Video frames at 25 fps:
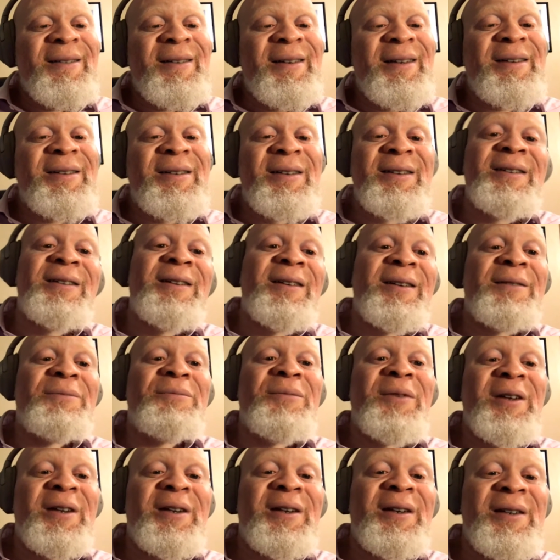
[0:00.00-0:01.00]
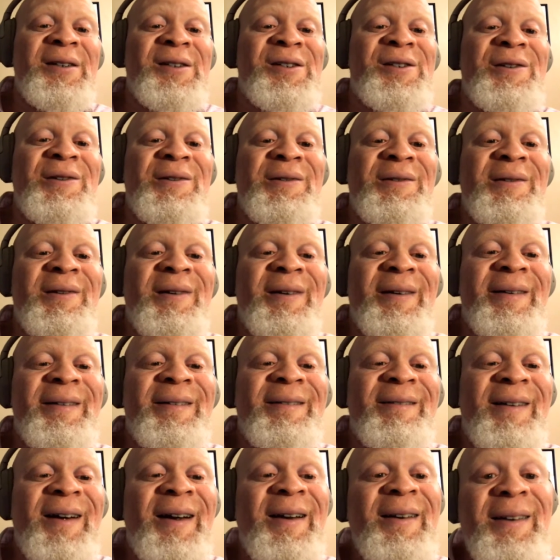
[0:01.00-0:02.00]
this is going to be an issue,
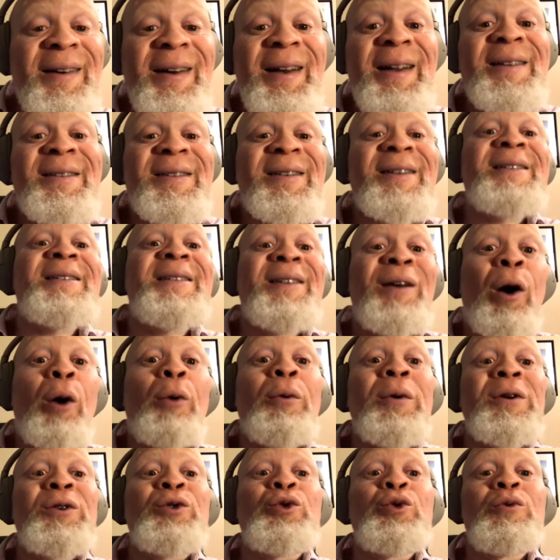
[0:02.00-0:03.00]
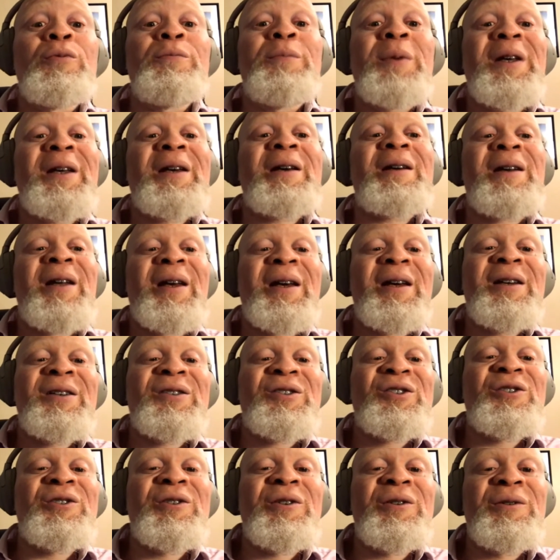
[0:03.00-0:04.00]
right? This is going to be an
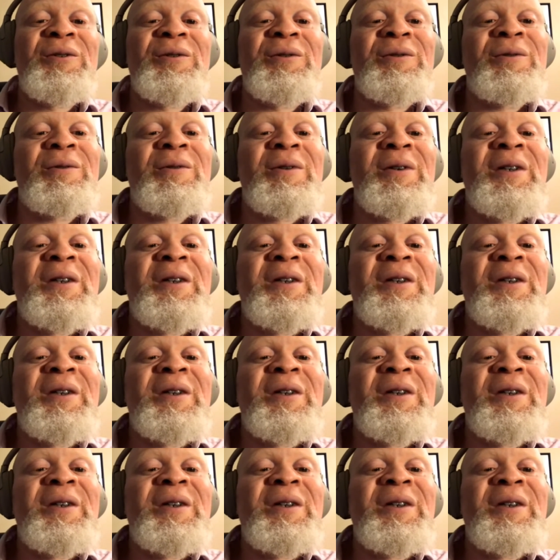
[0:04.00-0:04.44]
issue.